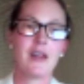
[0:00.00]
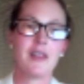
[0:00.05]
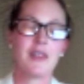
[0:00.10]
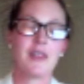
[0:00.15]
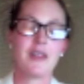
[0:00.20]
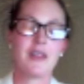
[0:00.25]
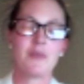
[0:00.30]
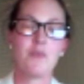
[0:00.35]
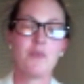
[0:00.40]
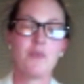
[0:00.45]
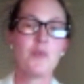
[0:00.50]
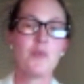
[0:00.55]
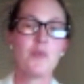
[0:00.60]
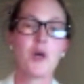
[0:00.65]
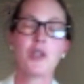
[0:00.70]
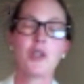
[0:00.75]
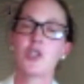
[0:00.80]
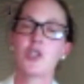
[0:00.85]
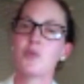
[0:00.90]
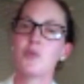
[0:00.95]
there's
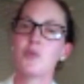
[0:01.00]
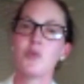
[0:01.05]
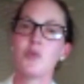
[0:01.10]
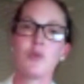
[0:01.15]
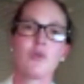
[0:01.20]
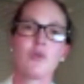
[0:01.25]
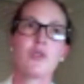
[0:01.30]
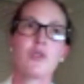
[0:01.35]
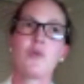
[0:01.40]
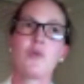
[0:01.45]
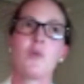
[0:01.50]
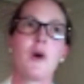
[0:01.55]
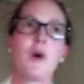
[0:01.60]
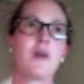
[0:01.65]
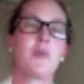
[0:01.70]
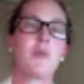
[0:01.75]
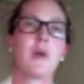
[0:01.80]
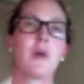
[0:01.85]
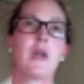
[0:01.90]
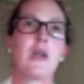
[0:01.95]
much more to
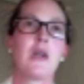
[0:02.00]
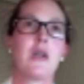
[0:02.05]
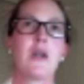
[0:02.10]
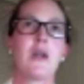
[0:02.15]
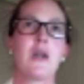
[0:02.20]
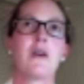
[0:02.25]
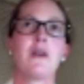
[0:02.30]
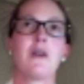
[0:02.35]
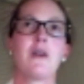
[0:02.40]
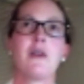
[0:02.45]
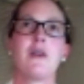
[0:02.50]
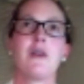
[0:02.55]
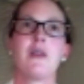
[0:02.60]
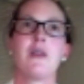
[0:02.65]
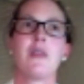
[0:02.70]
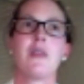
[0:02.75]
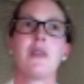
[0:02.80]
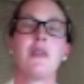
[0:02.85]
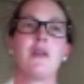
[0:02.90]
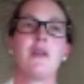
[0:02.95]
well-being
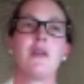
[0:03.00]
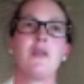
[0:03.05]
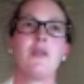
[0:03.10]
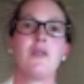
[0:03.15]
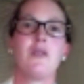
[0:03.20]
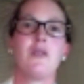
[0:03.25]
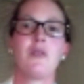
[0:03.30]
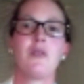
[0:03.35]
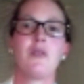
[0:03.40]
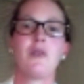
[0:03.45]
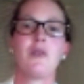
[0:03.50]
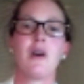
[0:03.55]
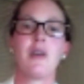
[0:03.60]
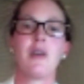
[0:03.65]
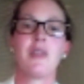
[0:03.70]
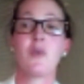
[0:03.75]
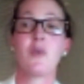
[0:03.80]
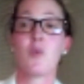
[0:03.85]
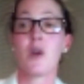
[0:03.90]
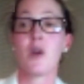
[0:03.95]
than I
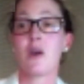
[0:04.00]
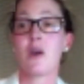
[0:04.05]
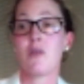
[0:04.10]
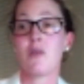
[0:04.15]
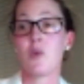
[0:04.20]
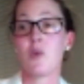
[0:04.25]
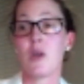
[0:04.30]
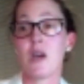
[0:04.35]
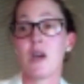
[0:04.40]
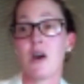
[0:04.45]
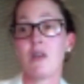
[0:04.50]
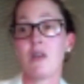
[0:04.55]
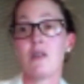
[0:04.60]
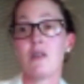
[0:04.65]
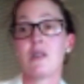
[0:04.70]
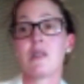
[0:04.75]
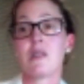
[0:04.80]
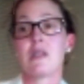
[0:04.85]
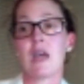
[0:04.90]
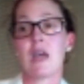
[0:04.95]
think we
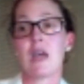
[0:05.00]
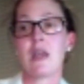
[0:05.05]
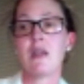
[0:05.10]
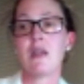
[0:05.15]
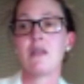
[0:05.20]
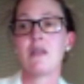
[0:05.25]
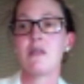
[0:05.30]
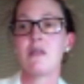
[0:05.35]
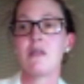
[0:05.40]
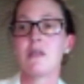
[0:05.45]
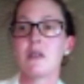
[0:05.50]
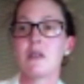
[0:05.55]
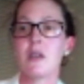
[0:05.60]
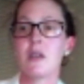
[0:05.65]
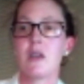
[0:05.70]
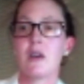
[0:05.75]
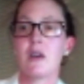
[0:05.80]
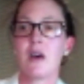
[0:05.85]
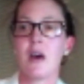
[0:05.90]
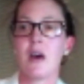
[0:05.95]
understand.
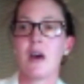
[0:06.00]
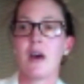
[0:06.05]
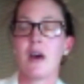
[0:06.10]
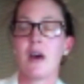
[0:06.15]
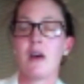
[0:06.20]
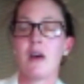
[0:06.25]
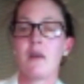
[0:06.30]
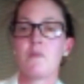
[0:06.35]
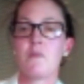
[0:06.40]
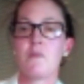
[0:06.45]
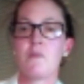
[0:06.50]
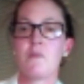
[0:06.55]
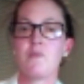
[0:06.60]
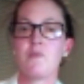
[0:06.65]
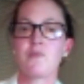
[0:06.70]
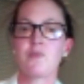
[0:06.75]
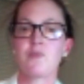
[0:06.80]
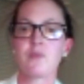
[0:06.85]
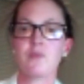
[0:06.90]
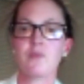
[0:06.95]
And
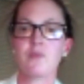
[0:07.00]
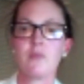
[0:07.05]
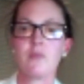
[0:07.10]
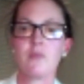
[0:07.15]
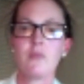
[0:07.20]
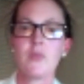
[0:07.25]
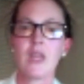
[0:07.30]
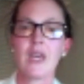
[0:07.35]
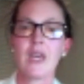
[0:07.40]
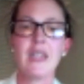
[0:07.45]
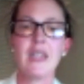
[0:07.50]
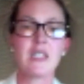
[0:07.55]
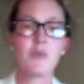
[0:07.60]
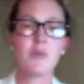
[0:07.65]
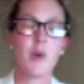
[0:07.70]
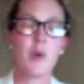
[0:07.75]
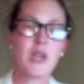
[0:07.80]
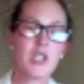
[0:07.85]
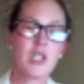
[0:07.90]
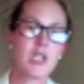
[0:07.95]

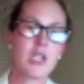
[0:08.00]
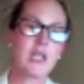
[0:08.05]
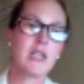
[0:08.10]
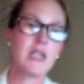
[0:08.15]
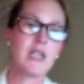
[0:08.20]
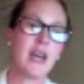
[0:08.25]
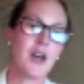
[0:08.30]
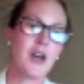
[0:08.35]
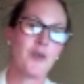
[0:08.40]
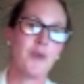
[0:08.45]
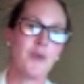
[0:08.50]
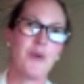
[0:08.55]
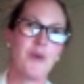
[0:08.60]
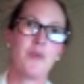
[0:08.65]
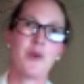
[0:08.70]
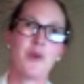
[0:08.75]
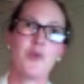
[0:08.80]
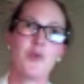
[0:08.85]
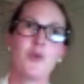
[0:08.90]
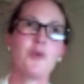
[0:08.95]
especially now when
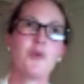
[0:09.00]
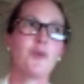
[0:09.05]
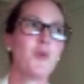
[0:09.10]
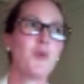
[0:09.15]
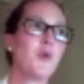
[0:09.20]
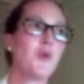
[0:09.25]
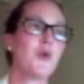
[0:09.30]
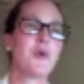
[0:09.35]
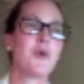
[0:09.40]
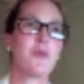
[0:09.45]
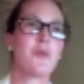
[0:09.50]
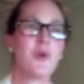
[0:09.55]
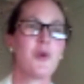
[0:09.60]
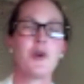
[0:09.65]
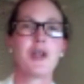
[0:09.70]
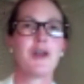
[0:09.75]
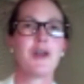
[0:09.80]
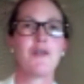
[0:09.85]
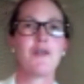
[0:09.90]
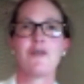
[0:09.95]
we're all
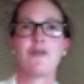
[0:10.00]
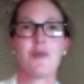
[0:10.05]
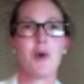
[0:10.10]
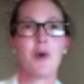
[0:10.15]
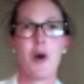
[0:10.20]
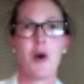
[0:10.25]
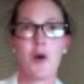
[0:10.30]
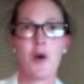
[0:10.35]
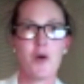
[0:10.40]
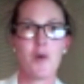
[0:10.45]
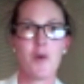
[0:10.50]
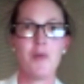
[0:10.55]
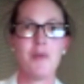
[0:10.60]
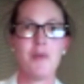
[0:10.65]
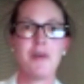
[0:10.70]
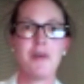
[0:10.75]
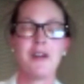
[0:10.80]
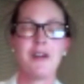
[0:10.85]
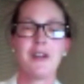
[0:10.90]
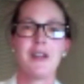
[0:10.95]
working from
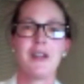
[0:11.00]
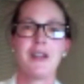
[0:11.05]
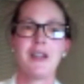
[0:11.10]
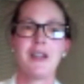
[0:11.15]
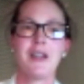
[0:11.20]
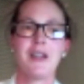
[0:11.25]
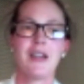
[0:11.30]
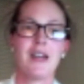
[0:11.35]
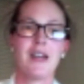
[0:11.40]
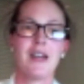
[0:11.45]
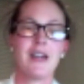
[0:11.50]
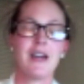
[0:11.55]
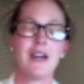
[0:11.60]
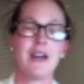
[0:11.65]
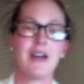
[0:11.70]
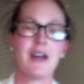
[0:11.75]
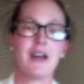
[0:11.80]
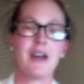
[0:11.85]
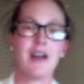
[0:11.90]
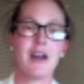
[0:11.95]
home,
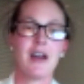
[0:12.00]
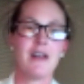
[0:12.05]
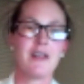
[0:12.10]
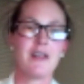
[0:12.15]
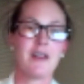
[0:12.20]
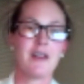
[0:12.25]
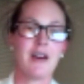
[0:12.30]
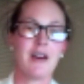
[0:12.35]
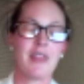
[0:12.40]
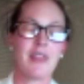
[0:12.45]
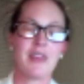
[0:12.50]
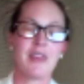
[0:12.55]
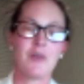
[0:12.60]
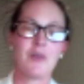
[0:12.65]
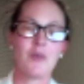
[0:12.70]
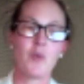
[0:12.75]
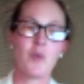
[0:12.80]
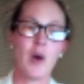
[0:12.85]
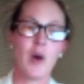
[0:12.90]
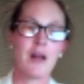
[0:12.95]
I
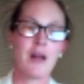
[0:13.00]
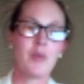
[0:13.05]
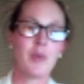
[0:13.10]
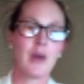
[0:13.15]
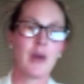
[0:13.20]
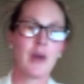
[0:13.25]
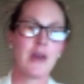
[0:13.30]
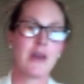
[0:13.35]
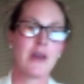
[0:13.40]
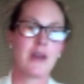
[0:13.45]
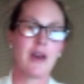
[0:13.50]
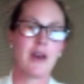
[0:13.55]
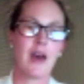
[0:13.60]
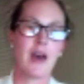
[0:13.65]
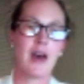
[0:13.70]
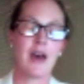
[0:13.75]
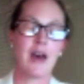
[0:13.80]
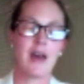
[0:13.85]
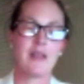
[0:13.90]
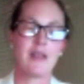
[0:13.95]
think well-being
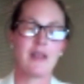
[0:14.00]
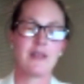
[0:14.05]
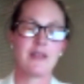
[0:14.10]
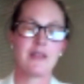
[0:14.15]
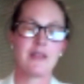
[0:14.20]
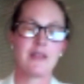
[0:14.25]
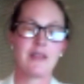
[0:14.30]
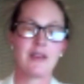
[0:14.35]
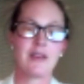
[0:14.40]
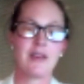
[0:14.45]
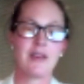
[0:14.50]
has